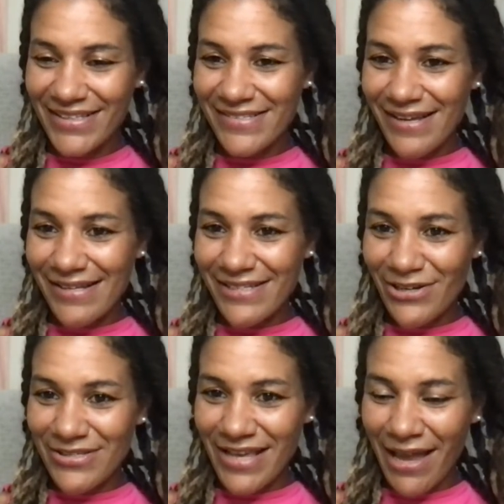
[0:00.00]
Salty
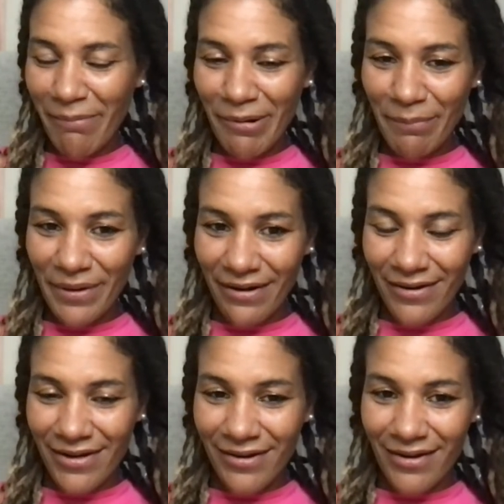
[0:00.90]
Locs, I
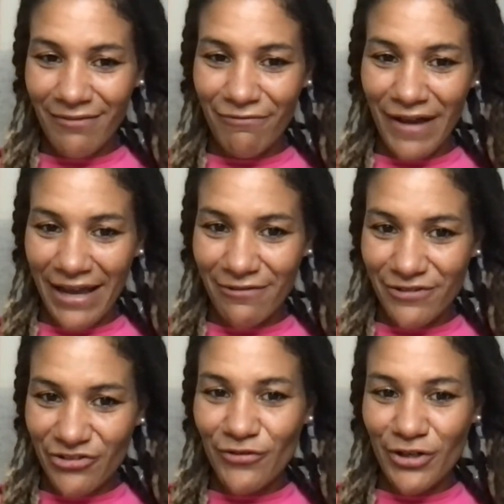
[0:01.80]
prepared a, a file
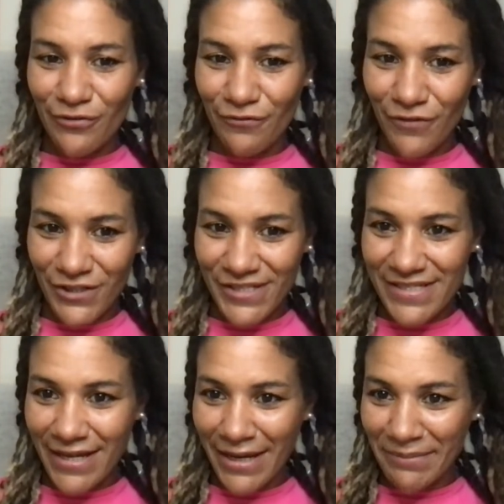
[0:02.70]
fish for the
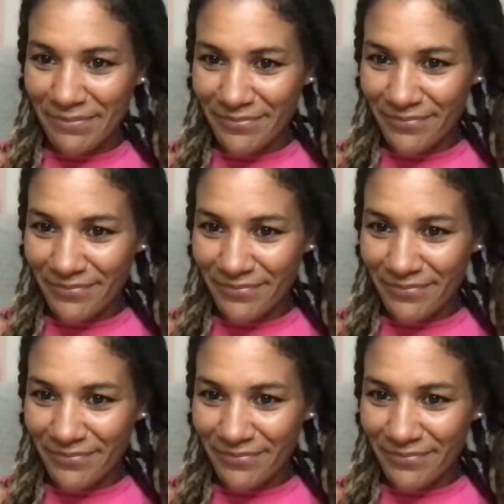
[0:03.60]
first time.